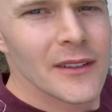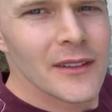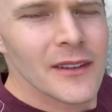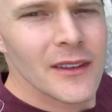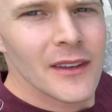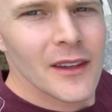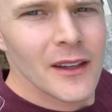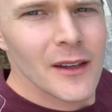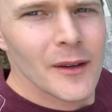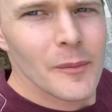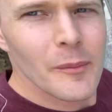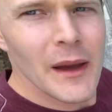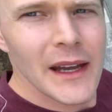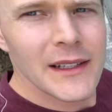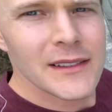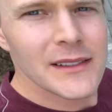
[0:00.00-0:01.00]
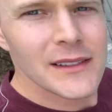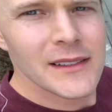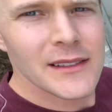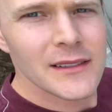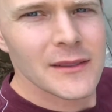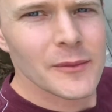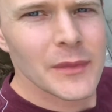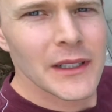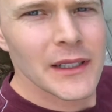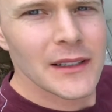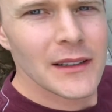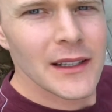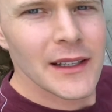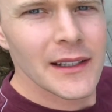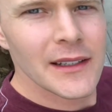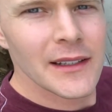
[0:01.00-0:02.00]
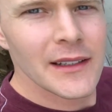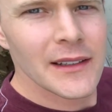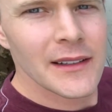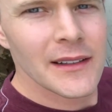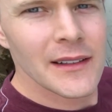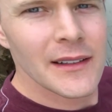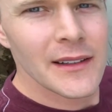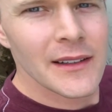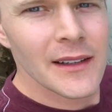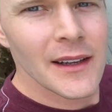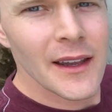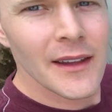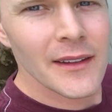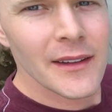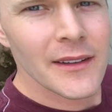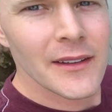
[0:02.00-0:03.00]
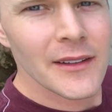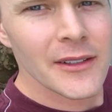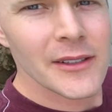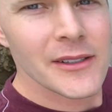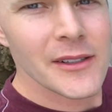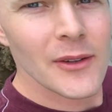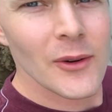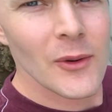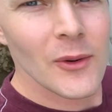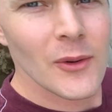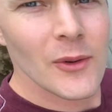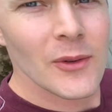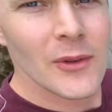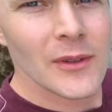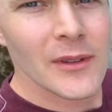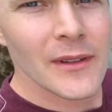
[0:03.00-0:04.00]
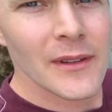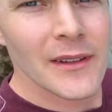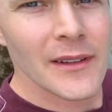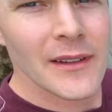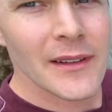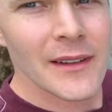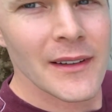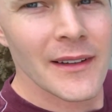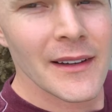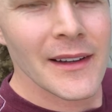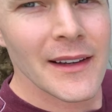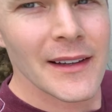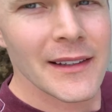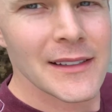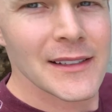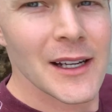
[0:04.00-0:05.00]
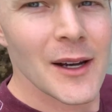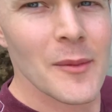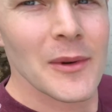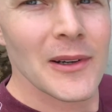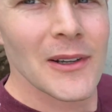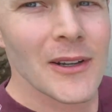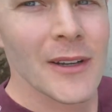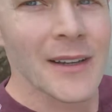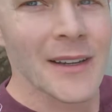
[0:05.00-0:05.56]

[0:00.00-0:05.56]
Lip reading: the PEX being laid, and then there's the hole, and it's coming along.